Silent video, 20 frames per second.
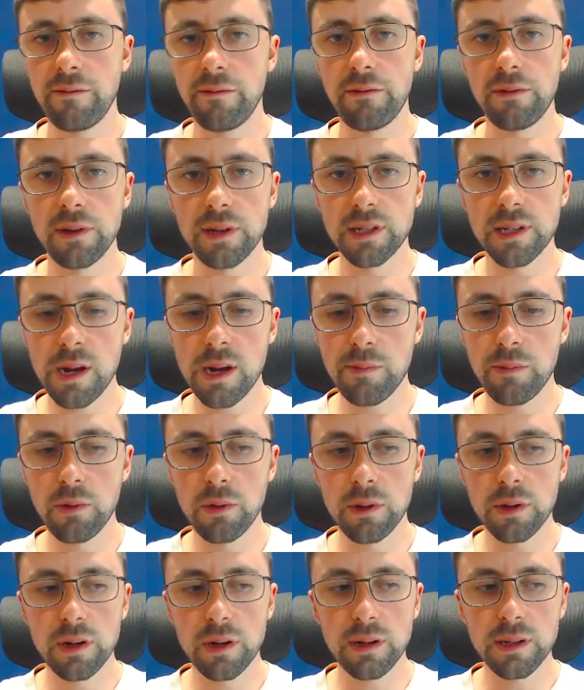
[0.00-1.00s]
For example,
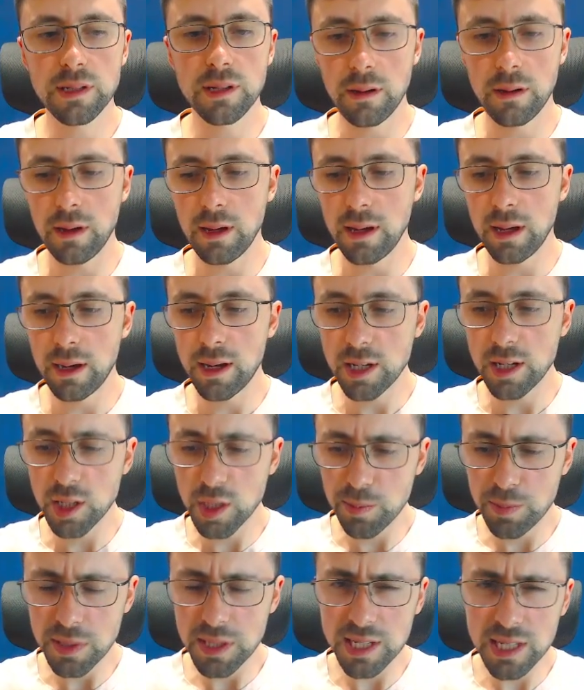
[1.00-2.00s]
a good like a
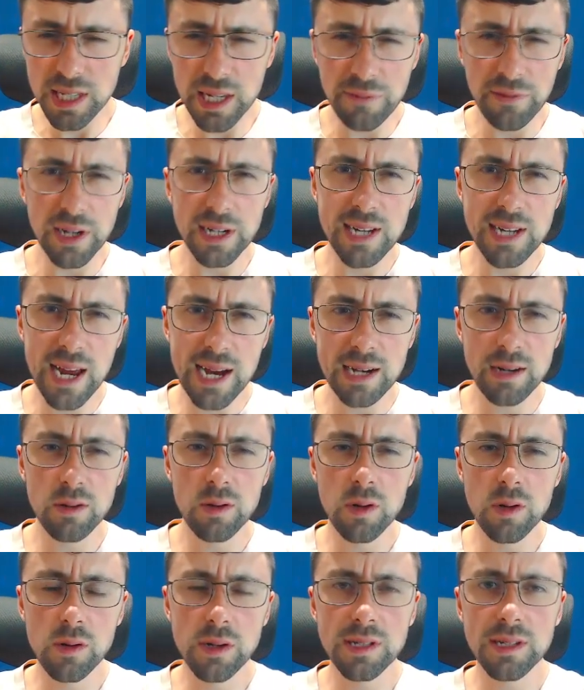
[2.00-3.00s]
specific
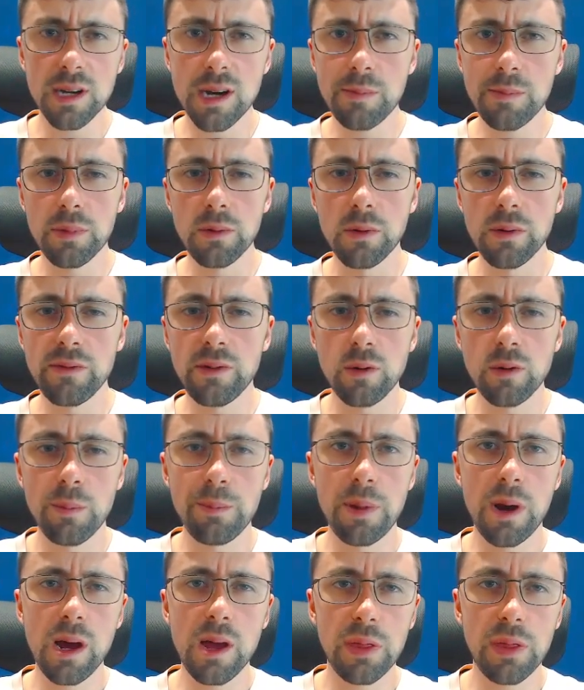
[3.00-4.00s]
technical example, if you're a
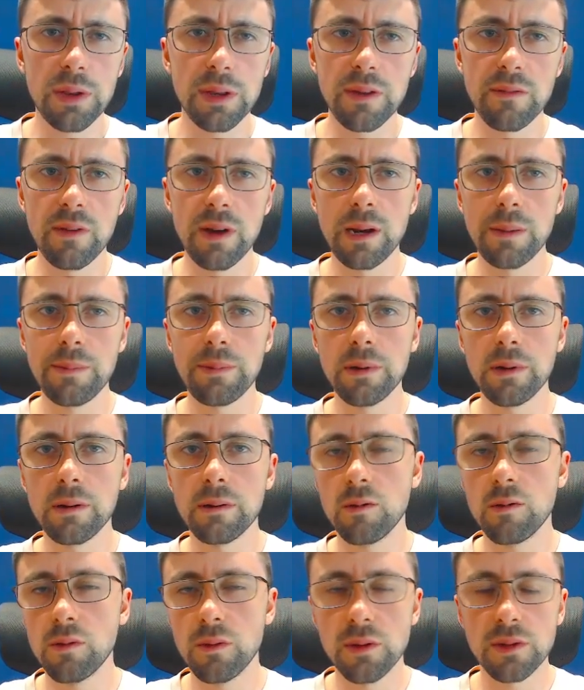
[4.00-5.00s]
Python developer,
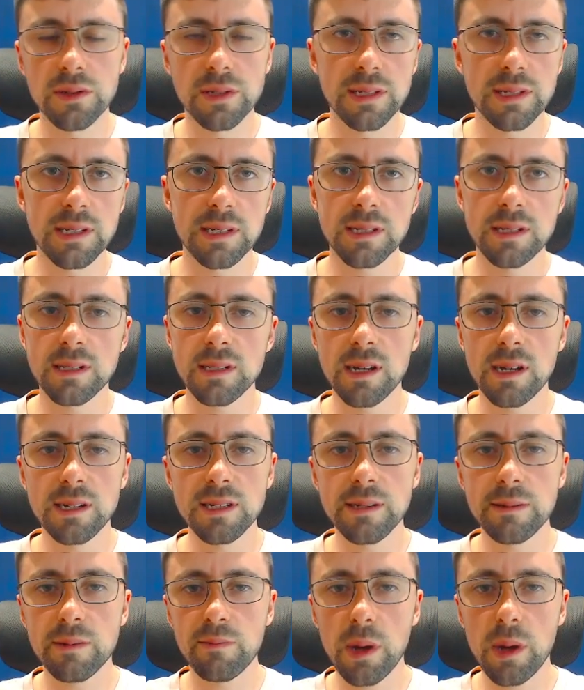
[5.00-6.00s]
or this, this is
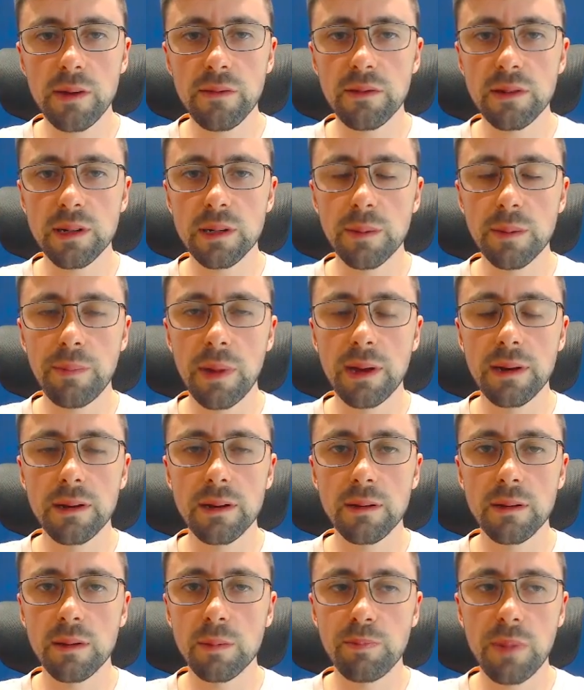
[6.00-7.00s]
Python
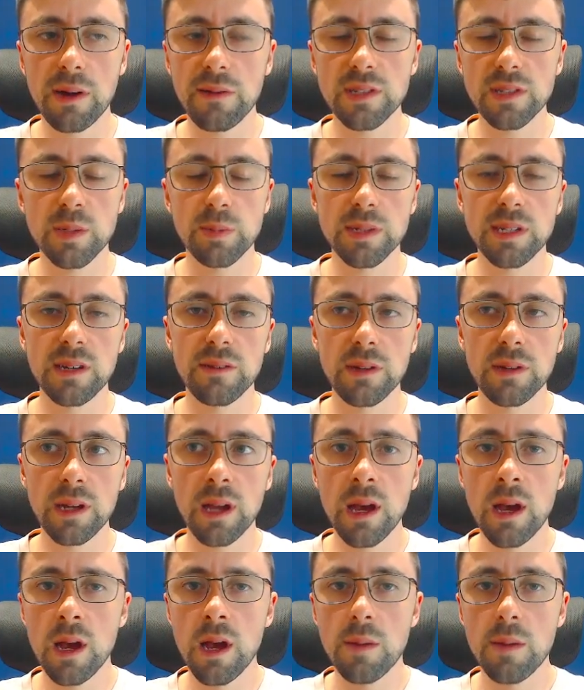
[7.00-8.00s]
dependent, Python specific,
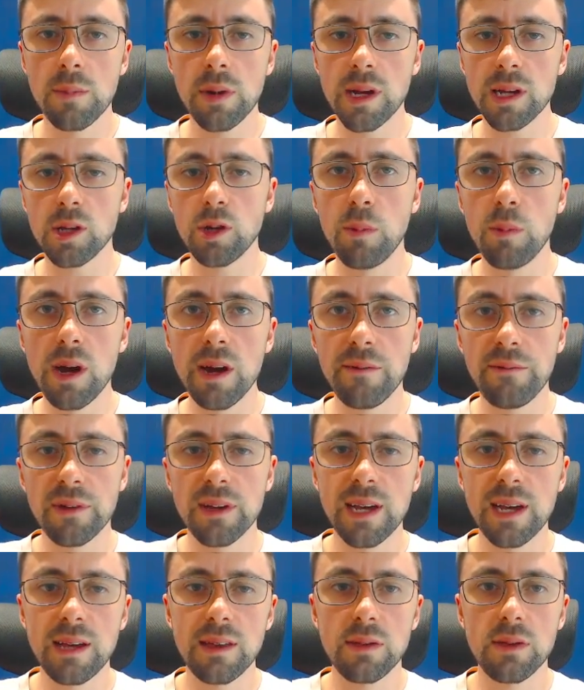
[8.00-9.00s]
but like you might
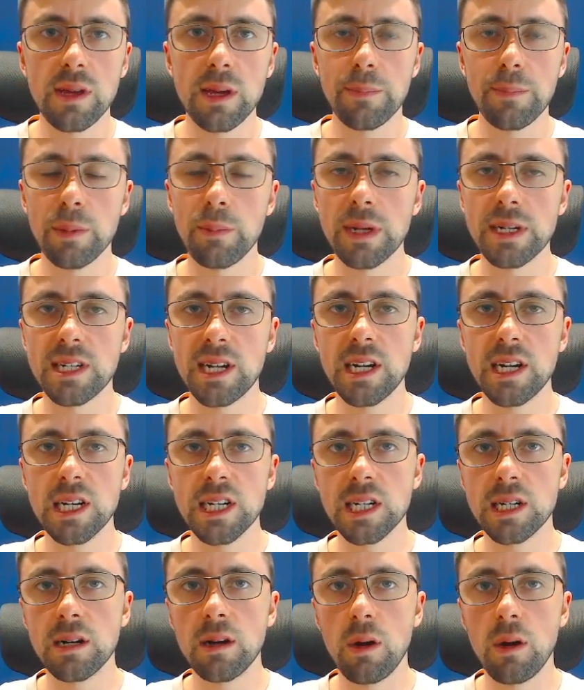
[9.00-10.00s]
forget the
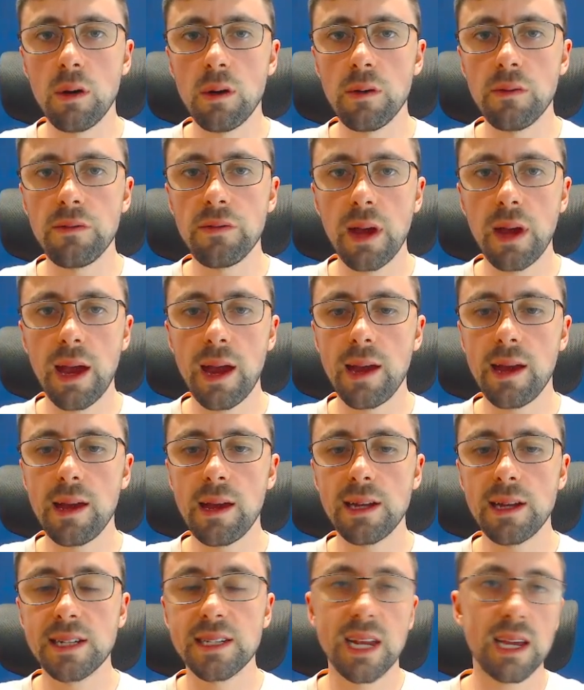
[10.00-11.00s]
implementation of
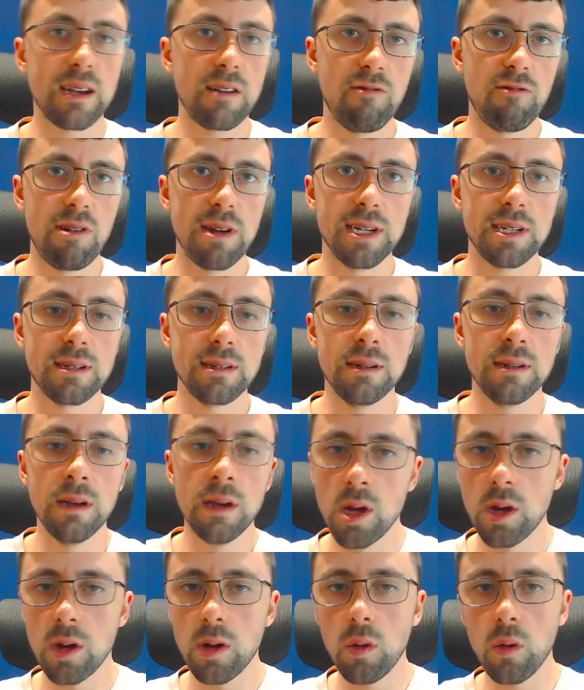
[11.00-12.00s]
a decorator
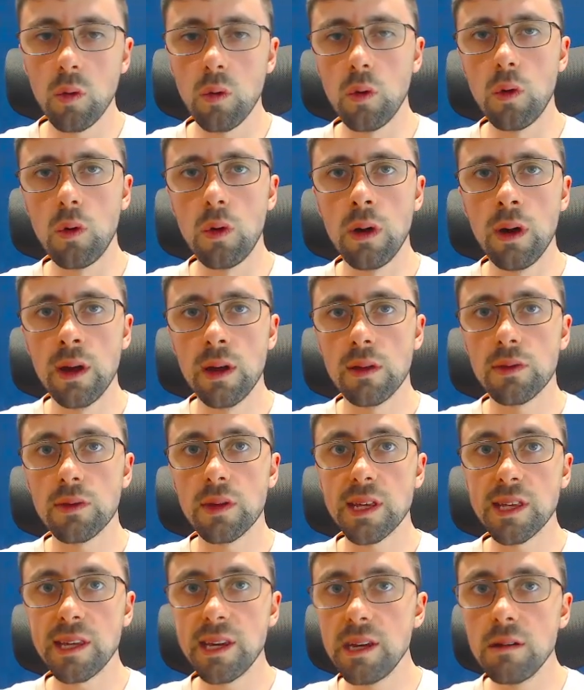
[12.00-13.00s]
or the
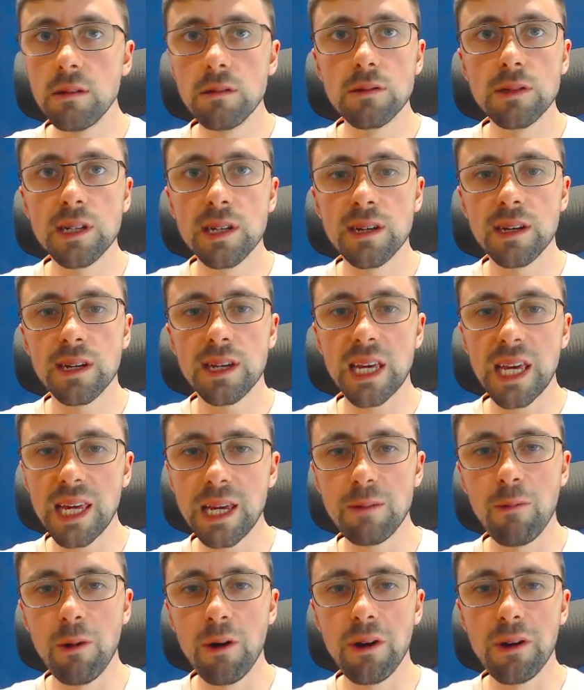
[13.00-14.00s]
yield
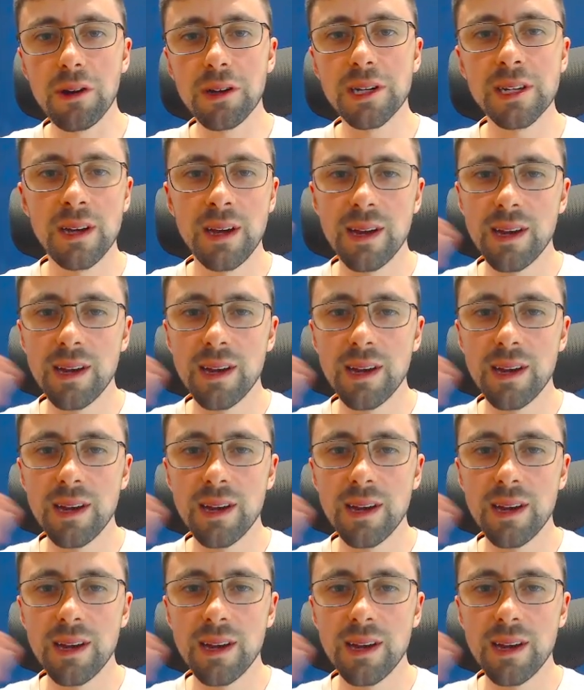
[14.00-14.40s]
keyword.